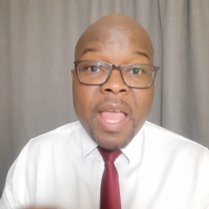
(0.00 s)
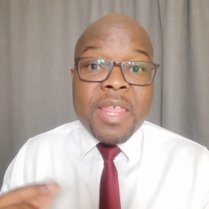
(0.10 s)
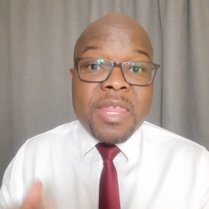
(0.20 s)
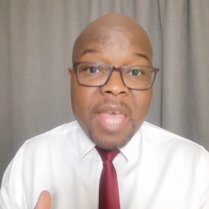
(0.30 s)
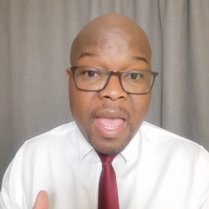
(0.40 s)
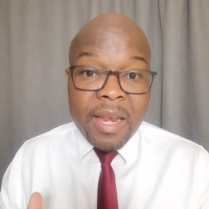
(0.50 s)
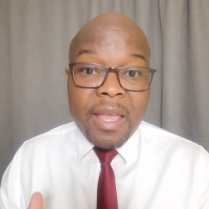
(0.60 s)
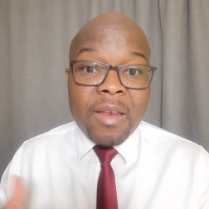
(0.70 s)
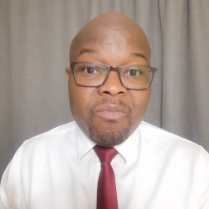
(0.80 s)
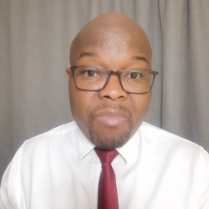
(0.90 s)
then
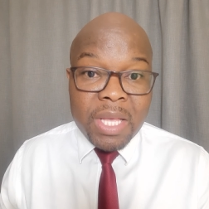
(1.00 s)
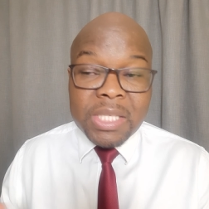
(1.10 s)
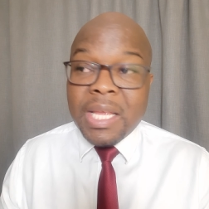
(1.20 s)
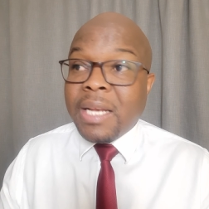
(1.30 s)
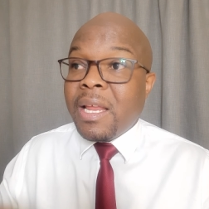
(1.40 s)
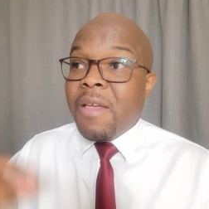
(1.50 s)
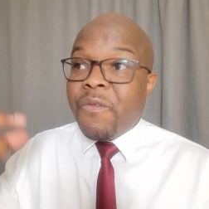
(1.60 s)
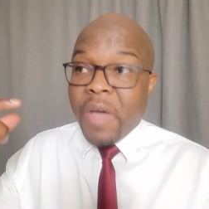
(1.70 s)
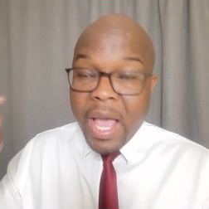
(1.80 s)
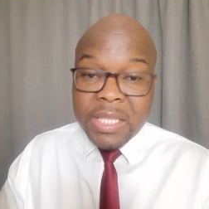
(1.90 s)
it means that
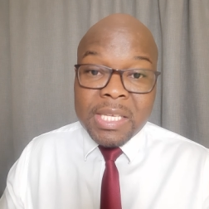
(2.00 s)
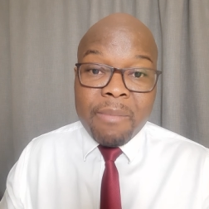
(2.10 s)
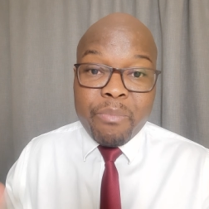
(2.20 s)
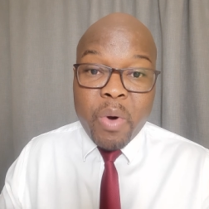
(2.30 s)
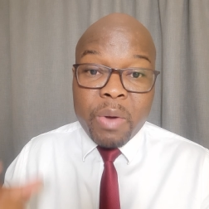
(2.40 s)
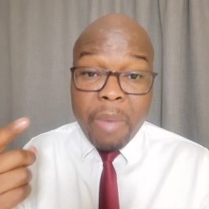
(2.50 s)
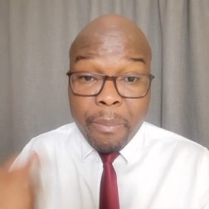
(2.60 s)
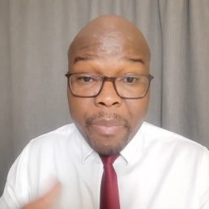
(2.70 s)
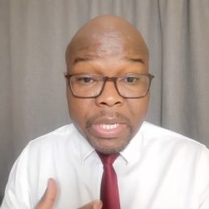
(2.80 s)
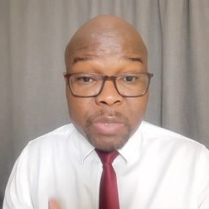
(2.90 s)
if at some point my
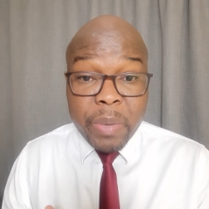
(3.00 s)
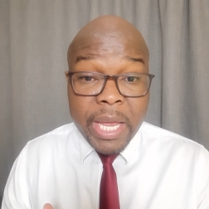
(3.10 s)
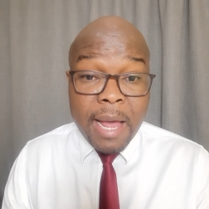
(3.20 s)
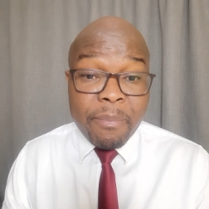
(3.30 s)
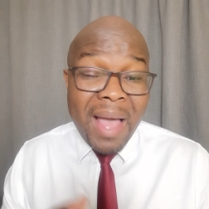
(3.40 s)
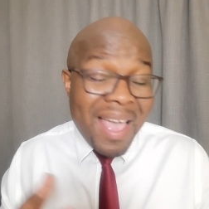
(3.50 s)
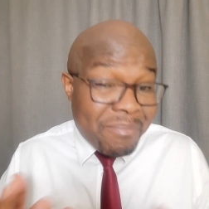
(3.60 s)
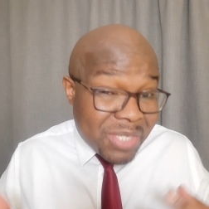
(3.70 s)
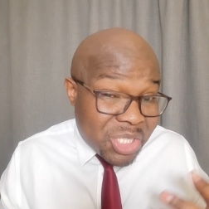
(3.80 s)
bond is paid up, I